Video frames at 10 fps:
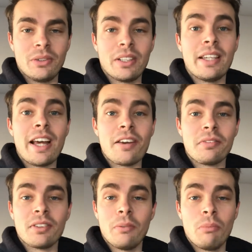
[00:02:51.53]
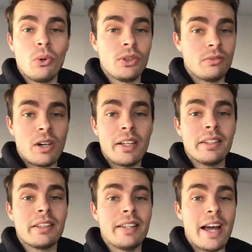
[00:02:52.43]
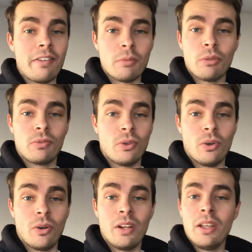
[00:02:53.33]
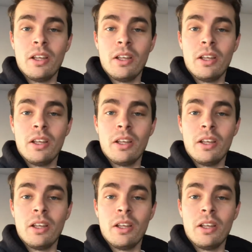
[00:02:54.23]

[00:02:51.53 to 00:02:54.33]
The left are more divided than ever before.